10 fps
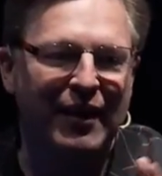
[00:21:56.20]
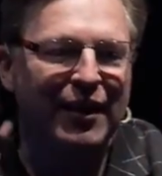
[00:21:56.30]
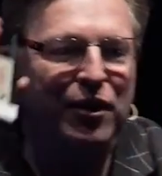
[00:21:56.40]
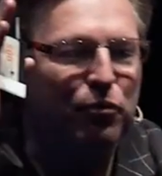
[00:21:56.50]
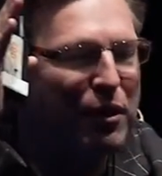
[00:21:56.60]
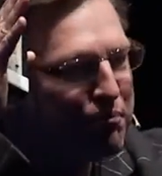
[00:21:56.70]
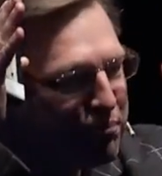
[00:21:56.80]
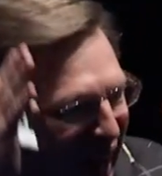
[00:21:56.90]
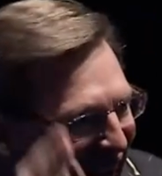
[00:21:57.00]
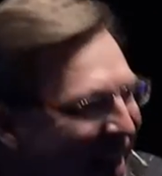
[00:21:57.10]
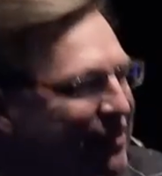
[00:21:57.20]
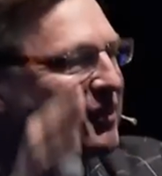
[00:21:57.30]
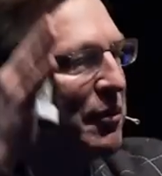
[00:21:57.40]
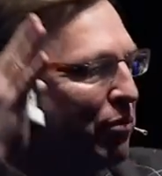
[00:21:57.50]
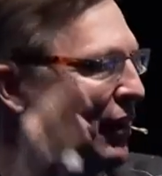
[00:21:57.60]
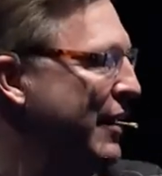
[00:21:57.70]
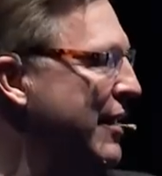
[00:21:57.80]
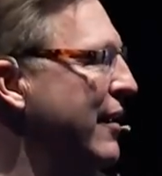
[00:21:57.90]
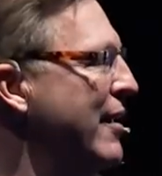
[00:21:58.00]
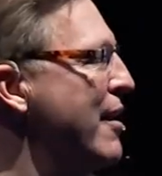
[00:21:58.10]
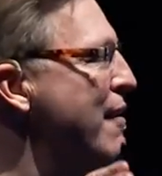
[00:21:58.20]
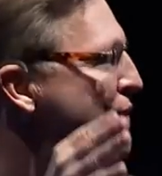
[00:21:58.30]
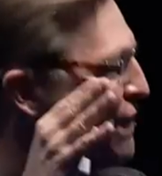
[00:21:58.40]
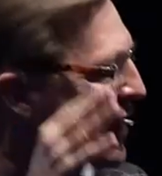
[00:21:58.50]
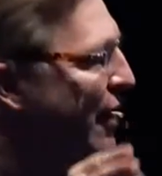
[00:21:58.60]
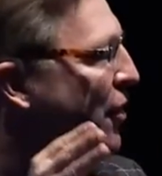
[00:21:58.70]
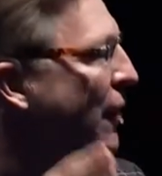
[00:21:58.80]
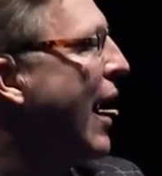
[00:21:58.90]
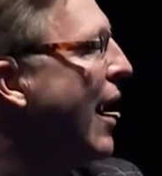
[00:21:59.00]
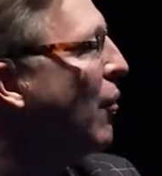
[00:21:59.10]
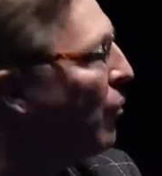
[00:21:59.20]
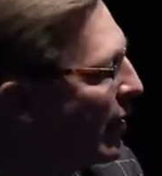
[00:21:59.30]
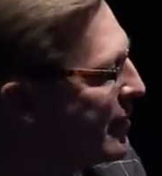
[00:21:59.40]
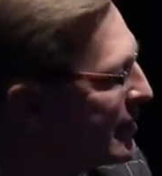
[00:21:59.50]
could we possibly figure out what is